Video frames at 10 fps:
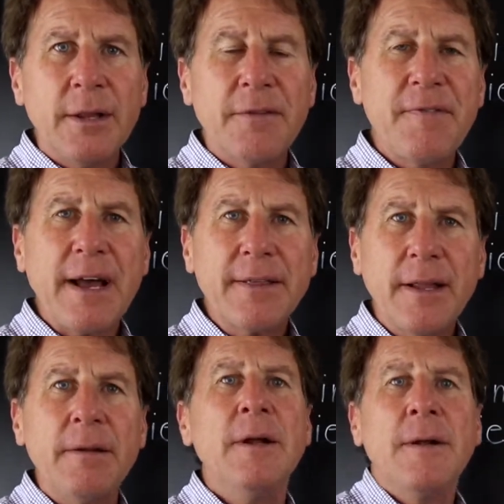the fact
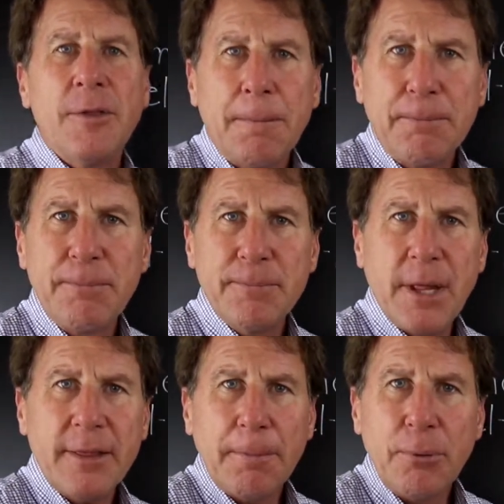that
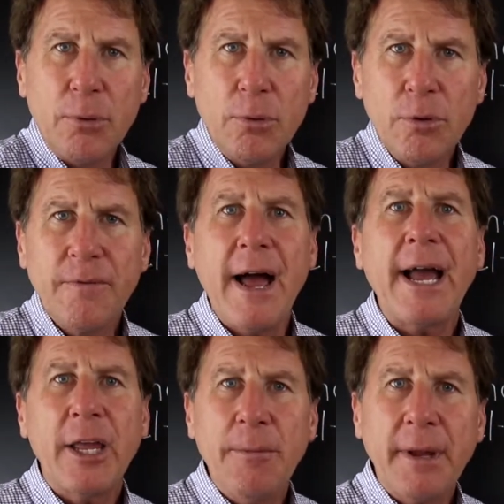the pool
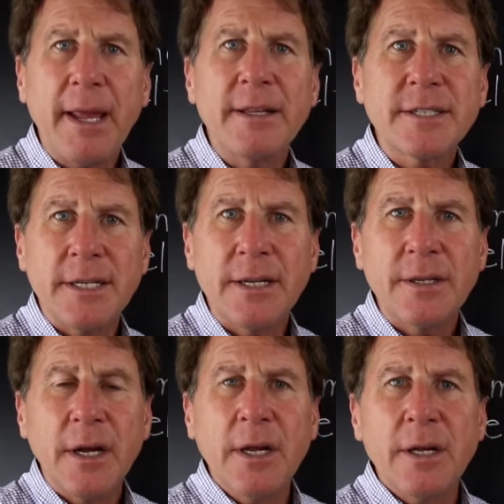vacuuming
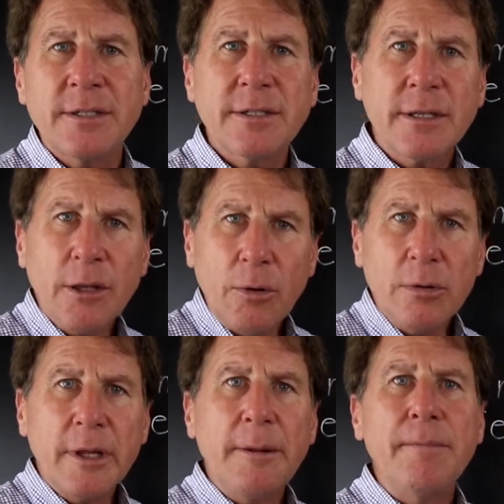incident
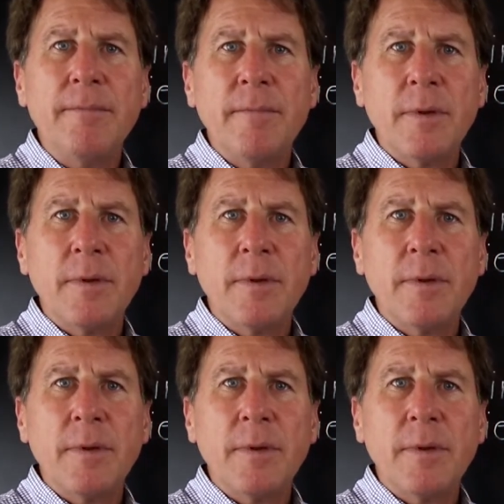slowly